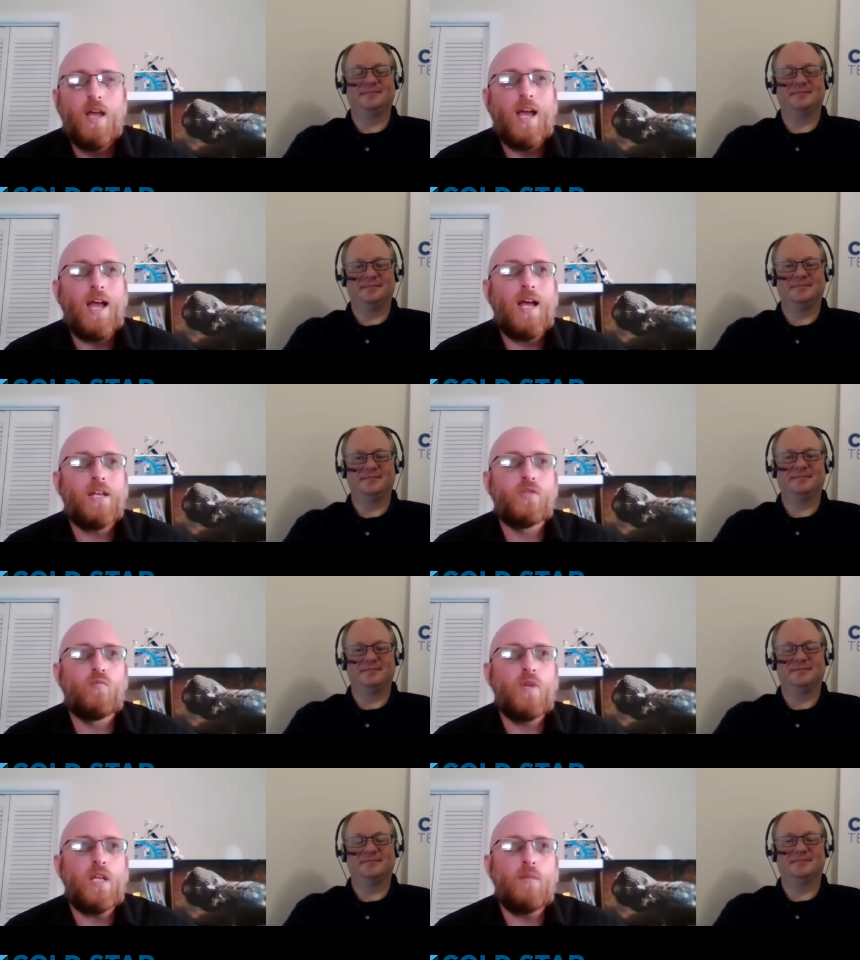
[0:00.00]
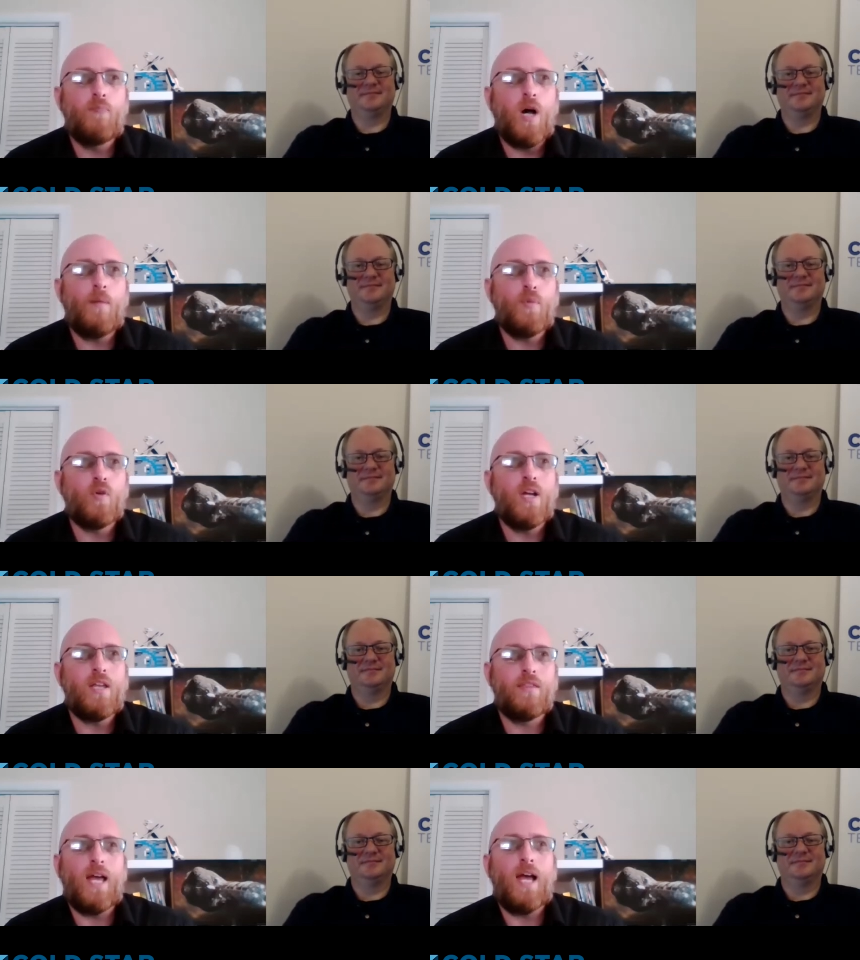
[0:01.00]
Speaker 1: as we
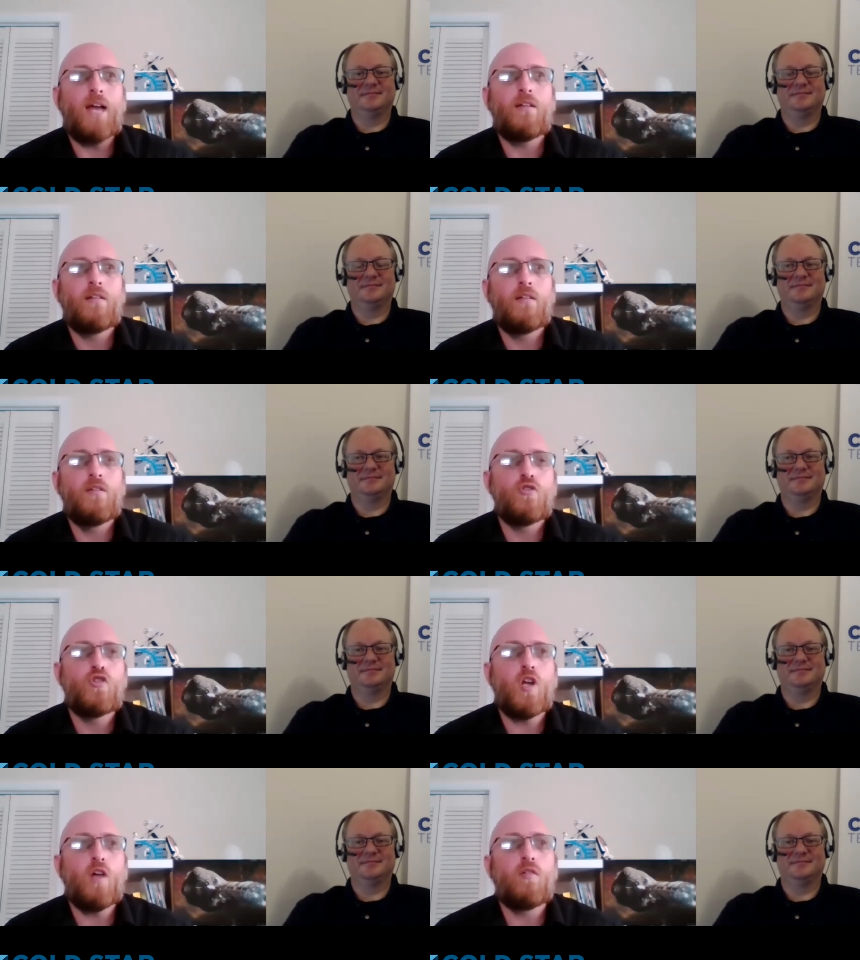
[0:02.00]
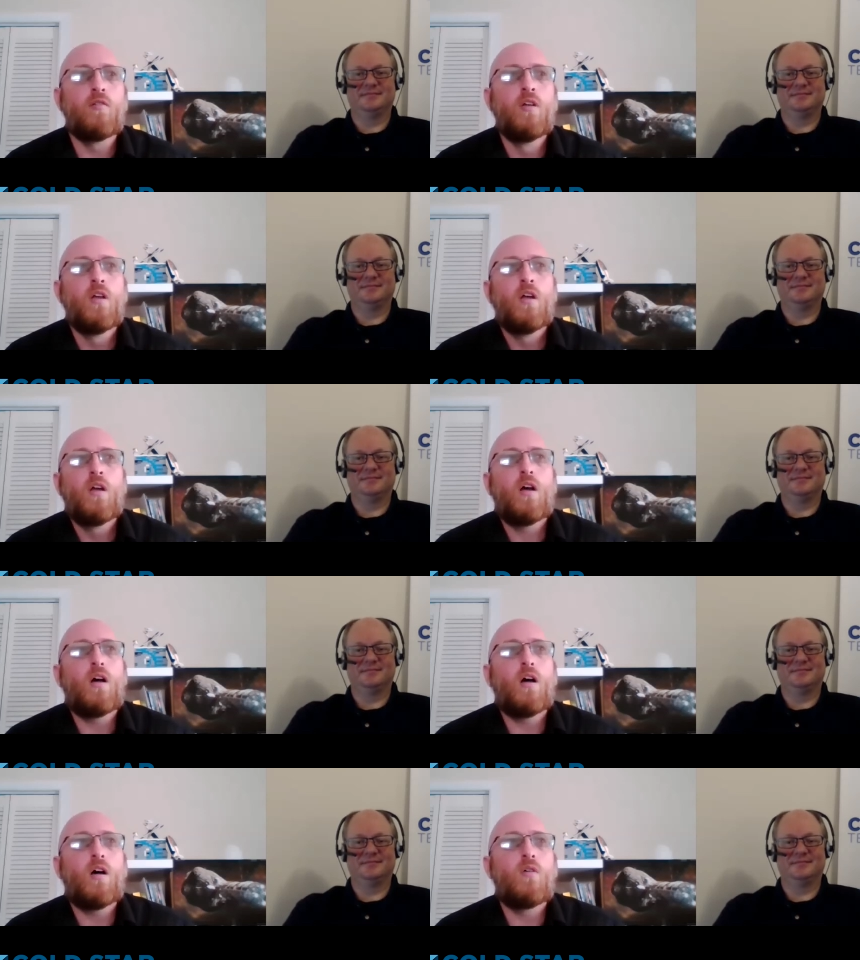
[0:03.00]
populate that shell,
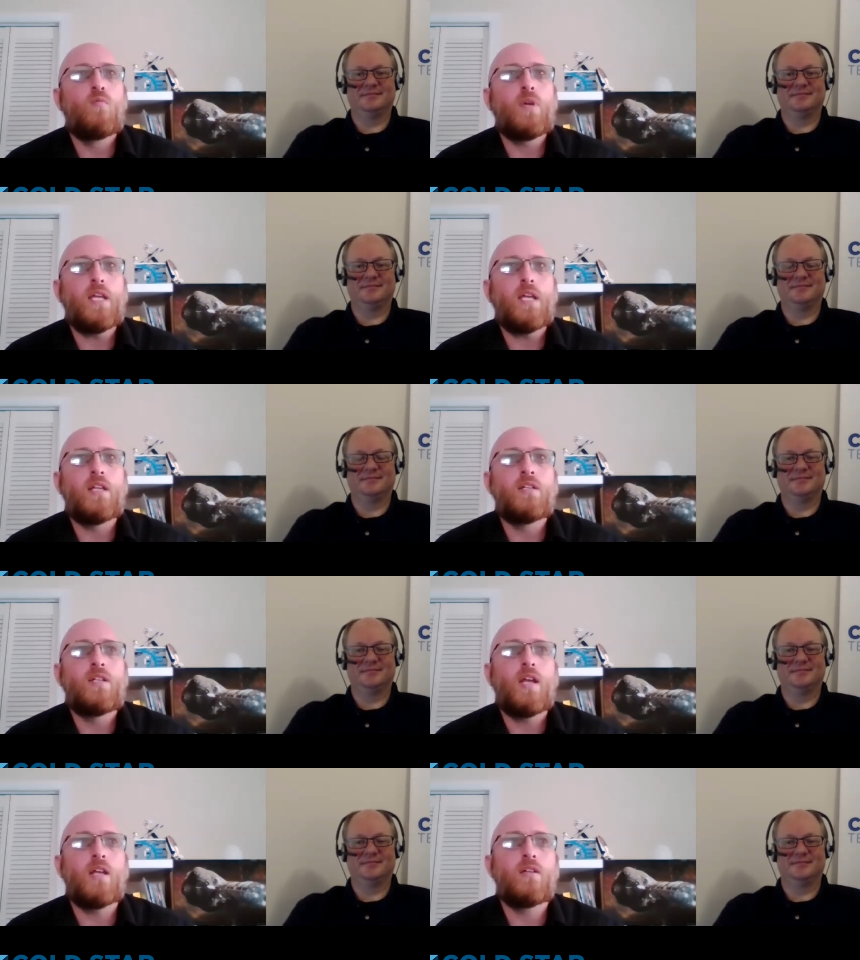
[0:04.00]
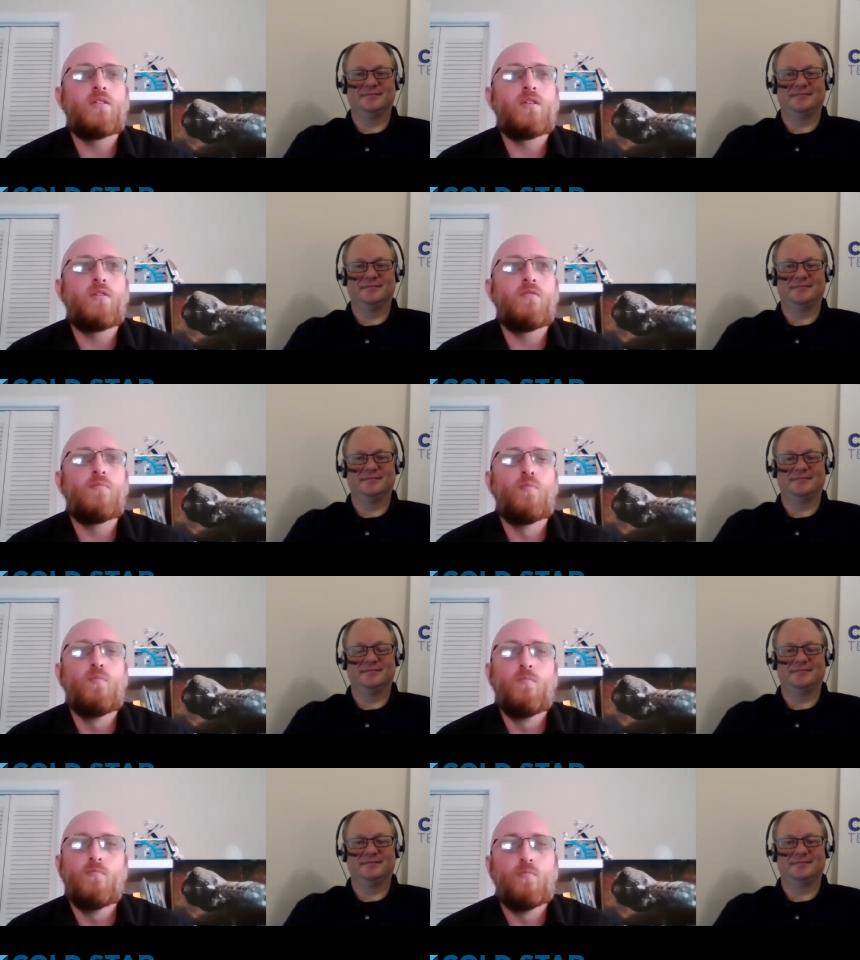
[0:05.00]
uh, we intend to
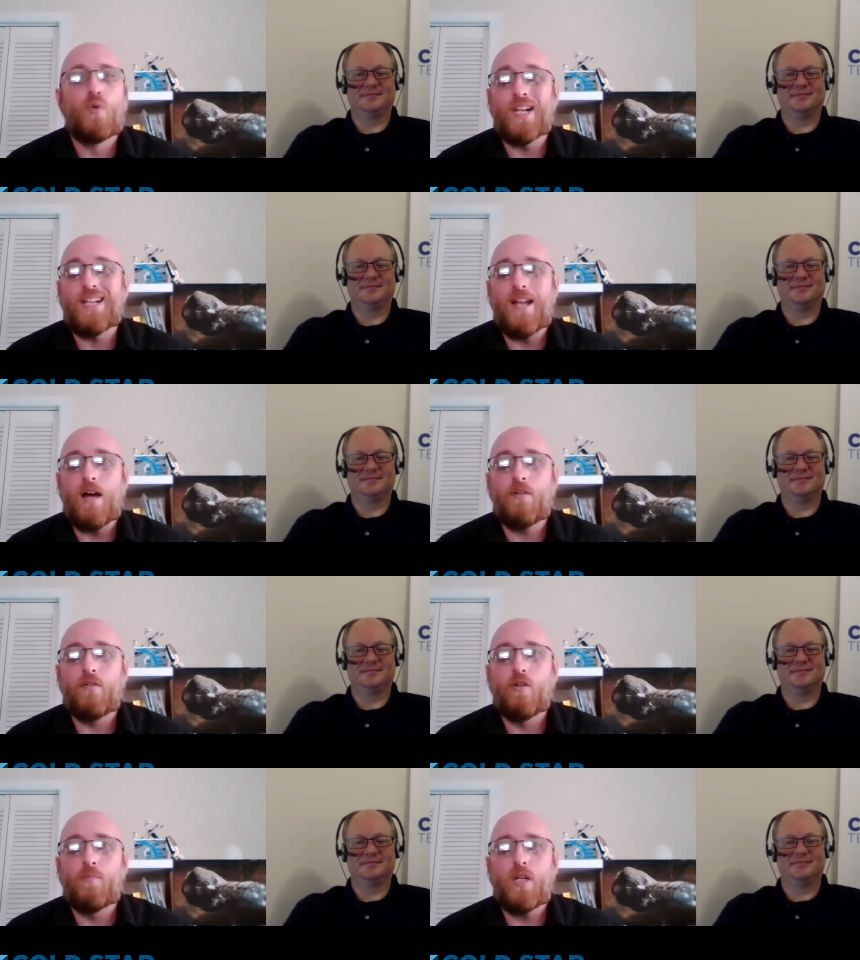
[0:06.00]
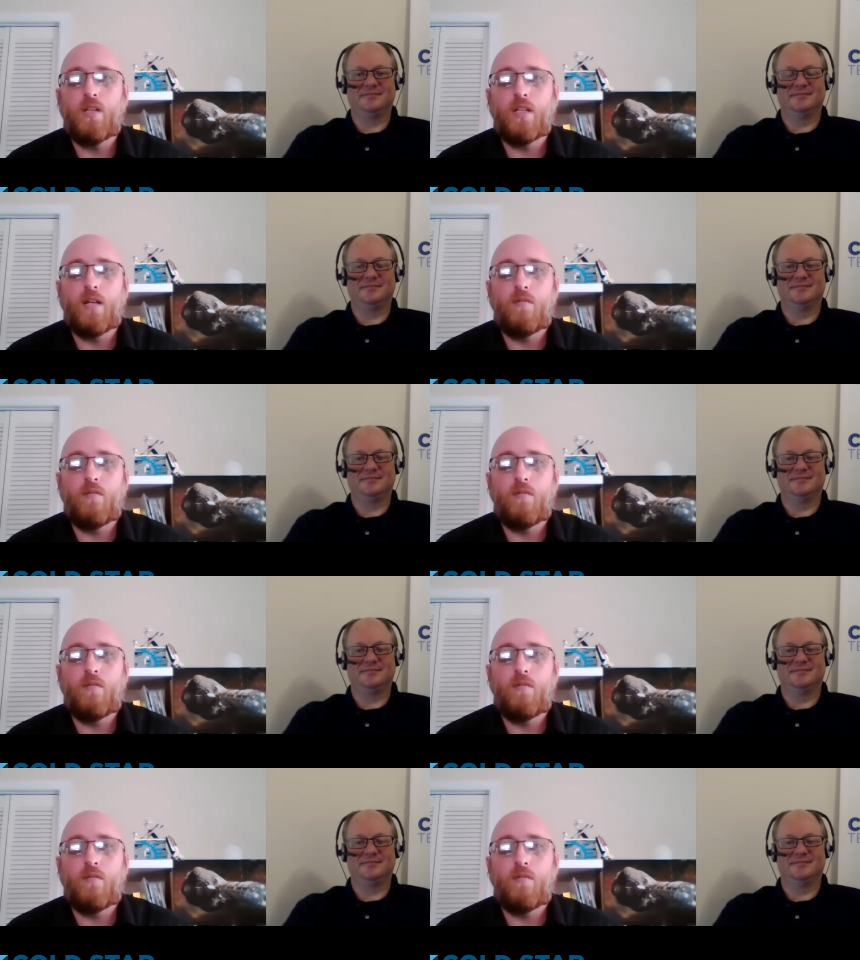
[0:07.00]
bring it down a little bit. That'll